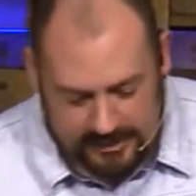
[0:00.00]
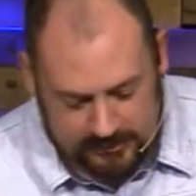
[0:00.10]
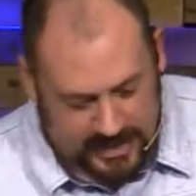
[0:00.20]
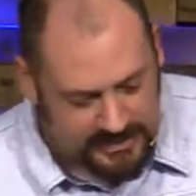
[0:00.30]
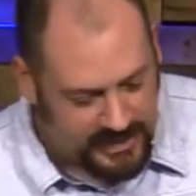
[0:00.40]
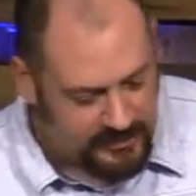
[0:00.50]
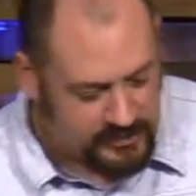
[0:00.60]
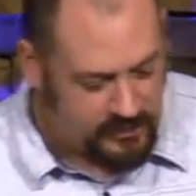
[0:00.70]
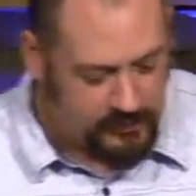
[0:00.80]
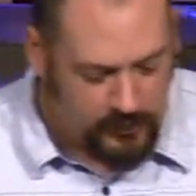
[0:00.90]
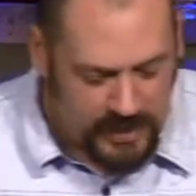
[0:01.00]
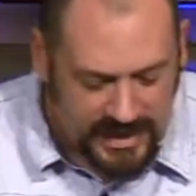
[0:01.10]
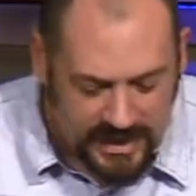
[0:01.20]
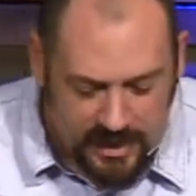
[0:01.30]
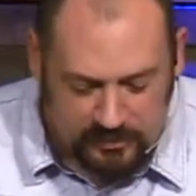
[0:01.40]
But so we
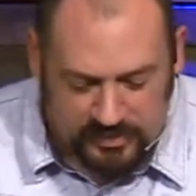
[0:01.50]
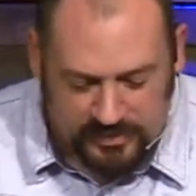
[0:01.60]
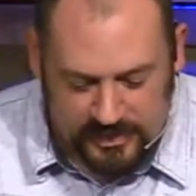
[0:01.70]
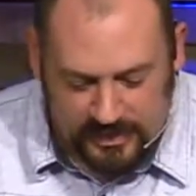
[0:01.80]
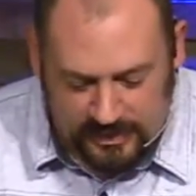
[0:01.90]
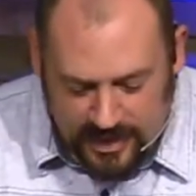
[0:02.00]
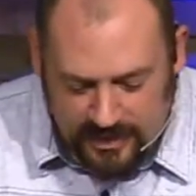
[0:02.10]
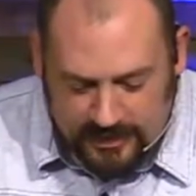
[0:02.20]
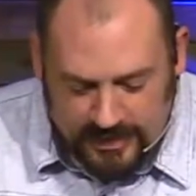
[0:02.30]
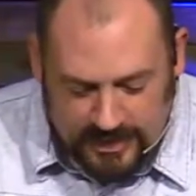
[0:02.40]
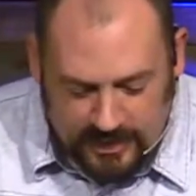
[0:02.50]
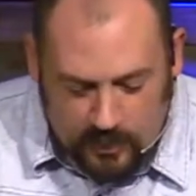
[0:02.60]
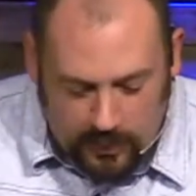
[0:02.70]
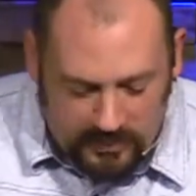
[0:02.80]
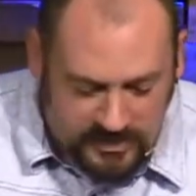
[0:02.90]
get up there in
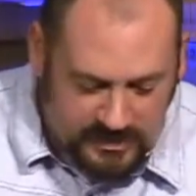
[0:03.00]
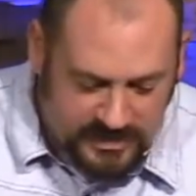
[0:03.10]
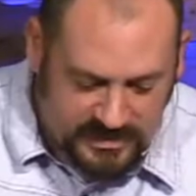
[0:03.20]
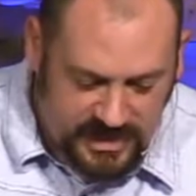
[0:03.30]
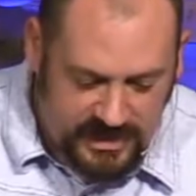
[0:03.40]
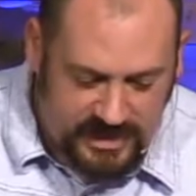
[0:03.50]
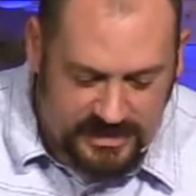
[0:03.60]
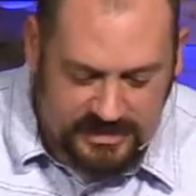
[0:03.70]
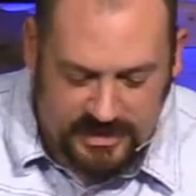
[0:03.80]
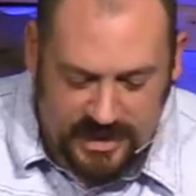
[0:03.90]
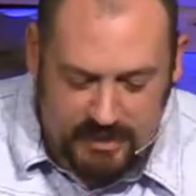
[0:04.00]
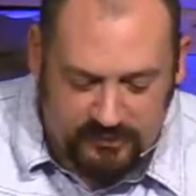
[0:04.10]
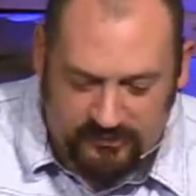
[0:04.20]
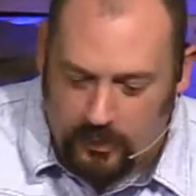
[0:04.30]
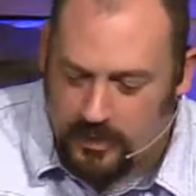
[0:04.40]
Corpus Christi, and it's the night
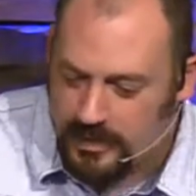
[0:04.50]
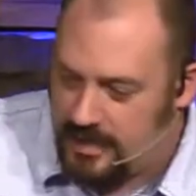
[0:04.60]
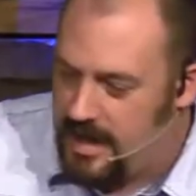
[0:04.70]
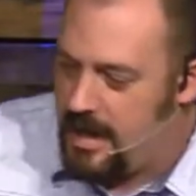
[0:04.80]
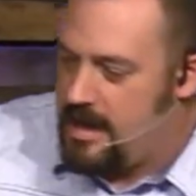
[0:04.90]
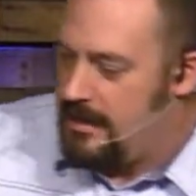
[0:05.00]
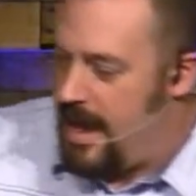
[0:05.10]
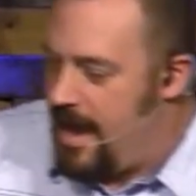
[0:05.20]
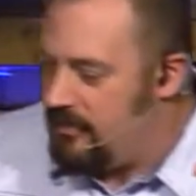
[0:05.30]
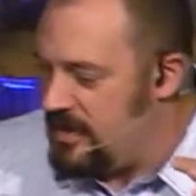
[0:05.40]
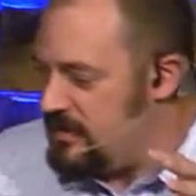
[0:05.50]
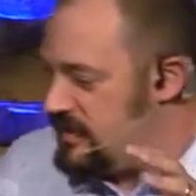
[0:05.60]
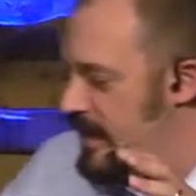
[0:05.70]
before, and they have these